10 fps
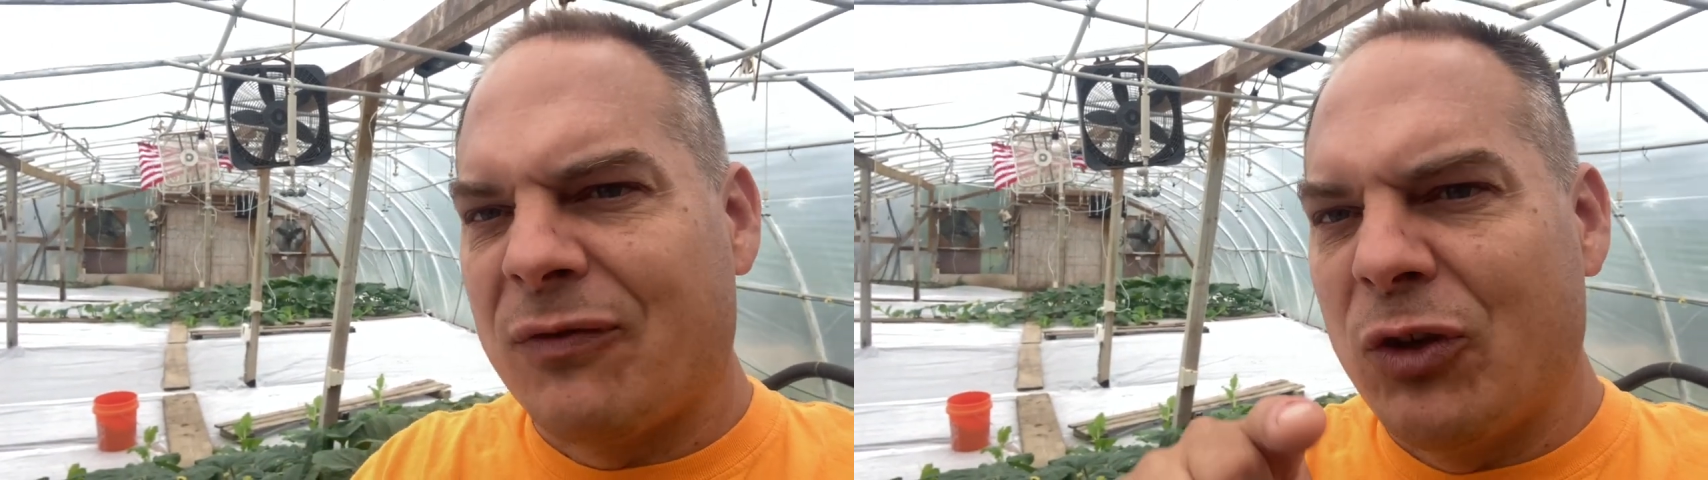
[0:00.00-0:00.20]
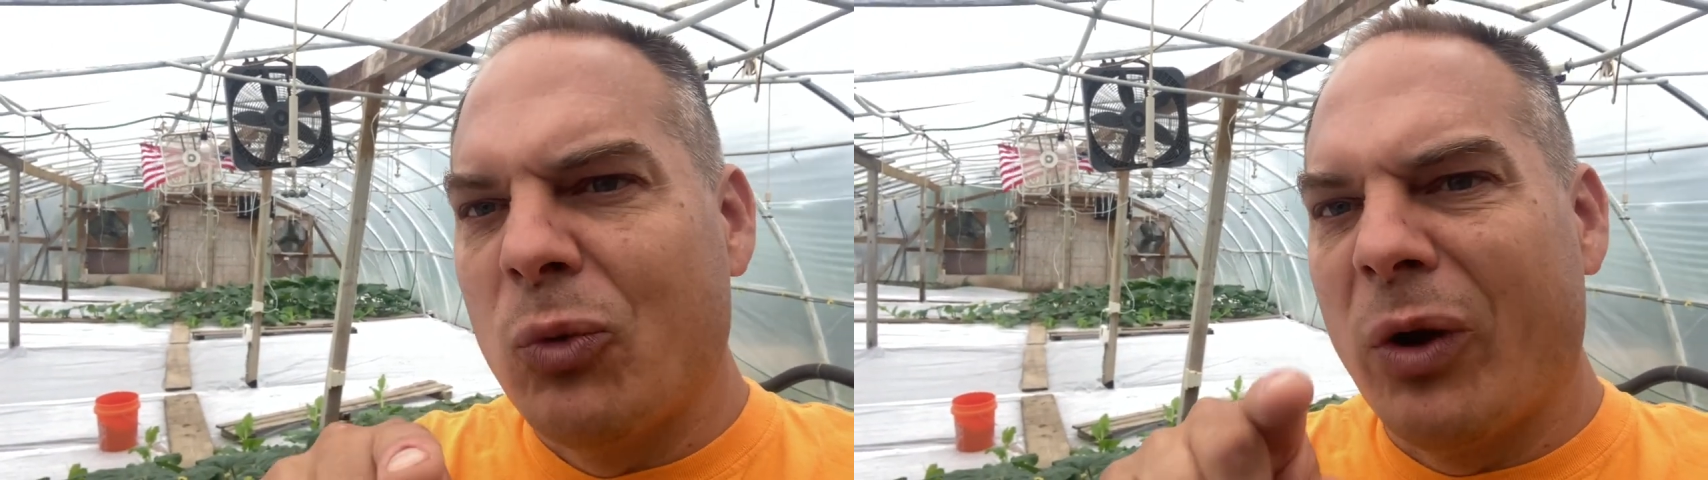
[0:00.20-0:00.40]

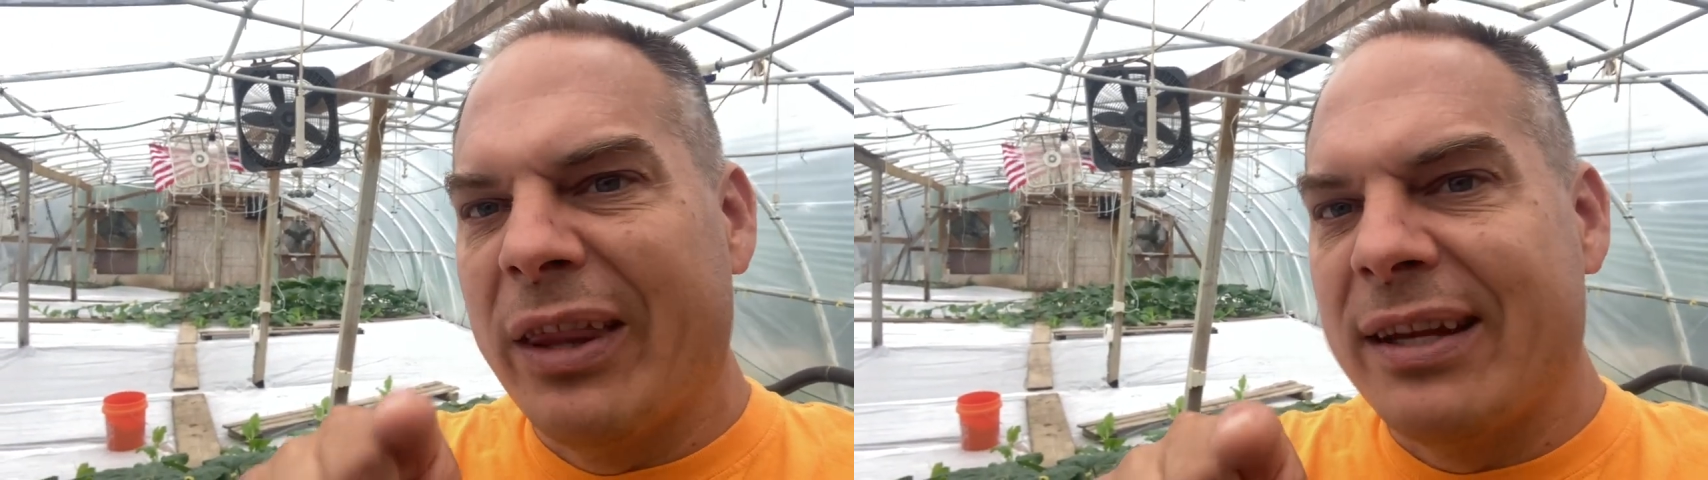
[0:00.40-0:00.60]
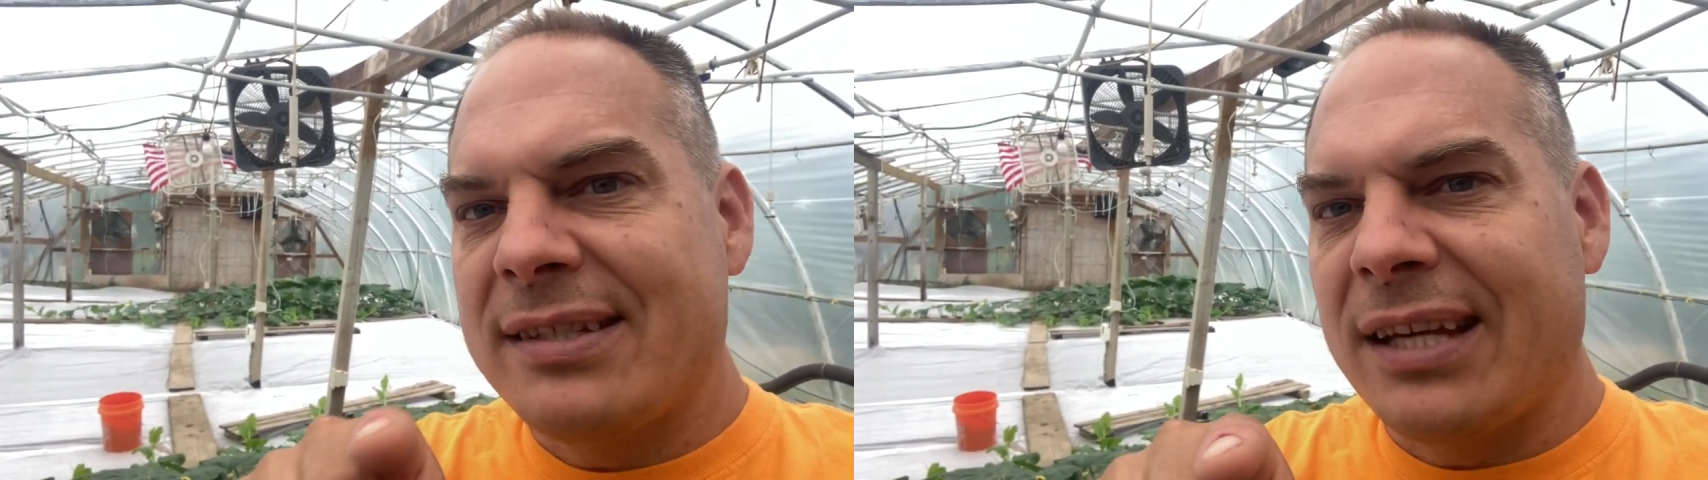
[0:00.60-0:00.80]
If you win
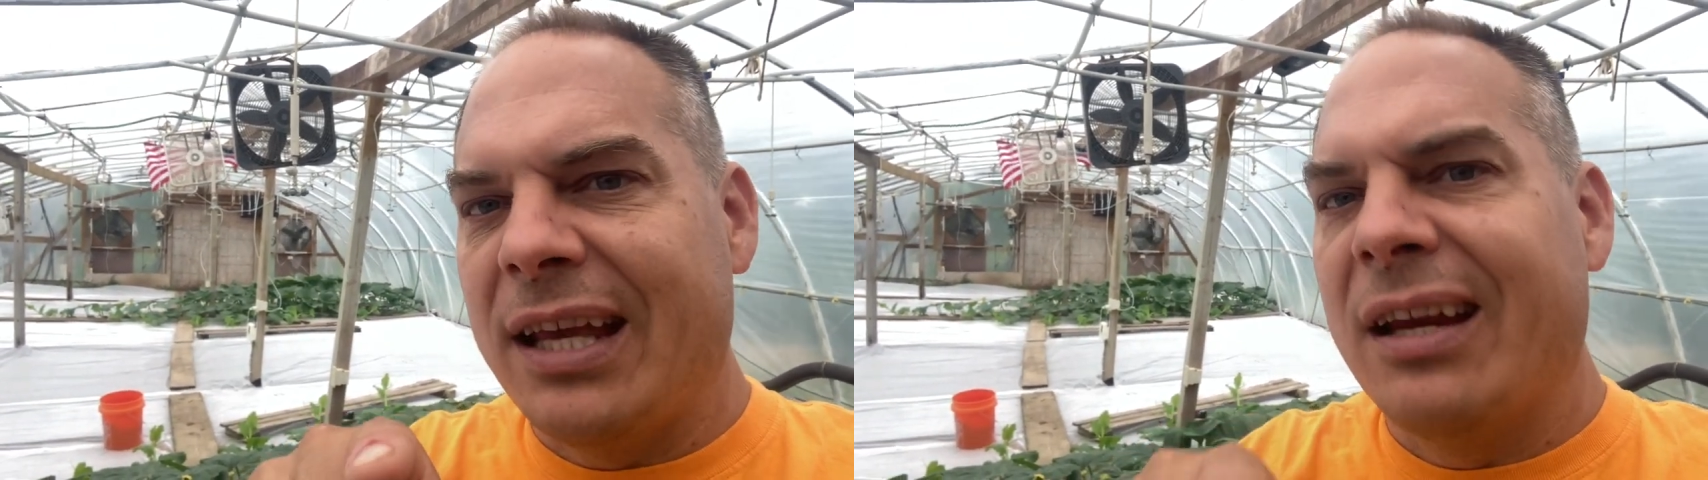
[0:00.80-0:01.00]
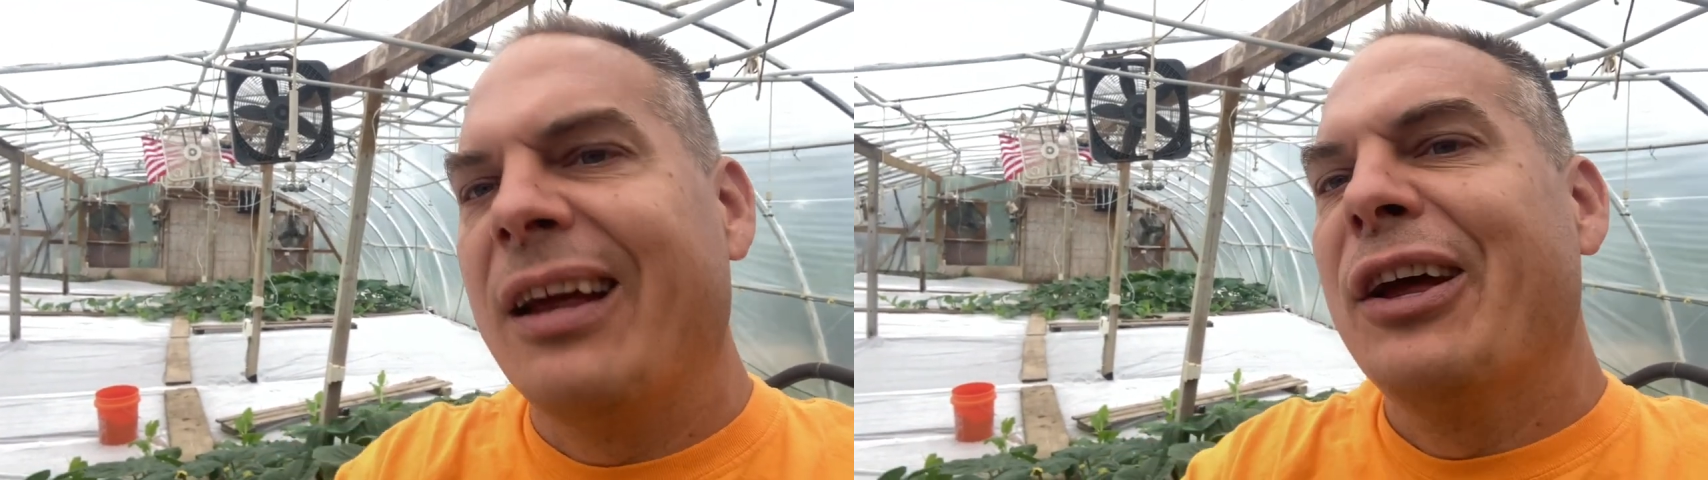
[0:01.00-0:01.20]
the
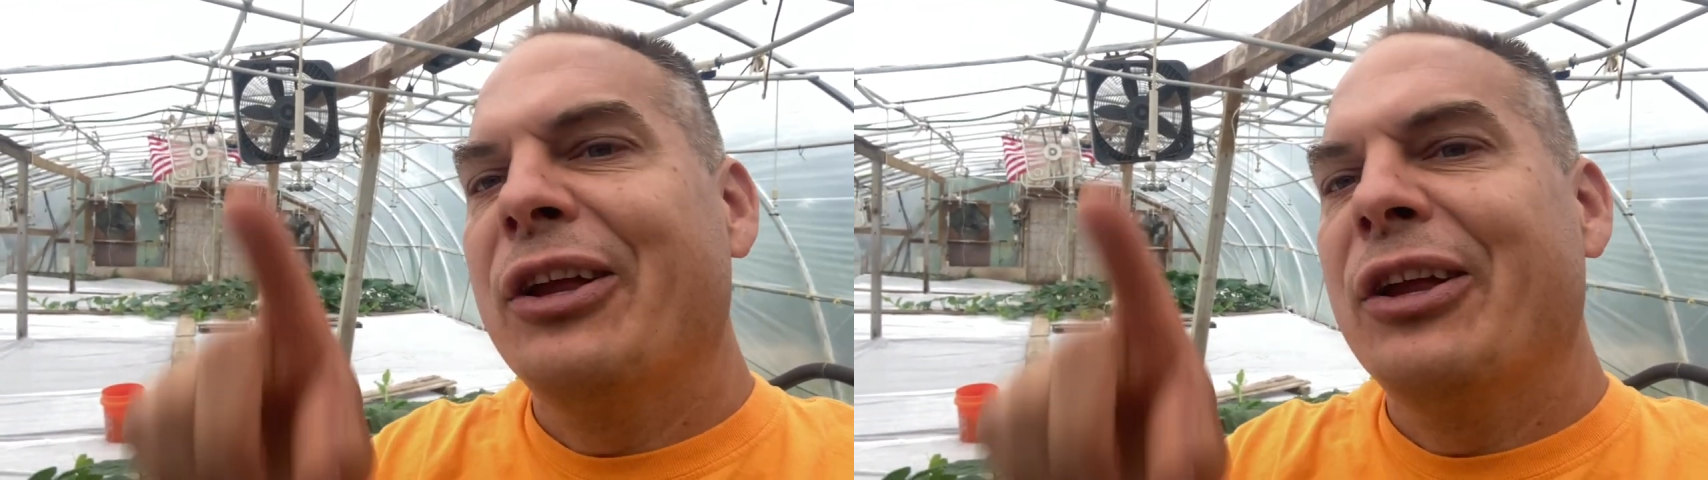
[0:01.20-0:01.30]
seed,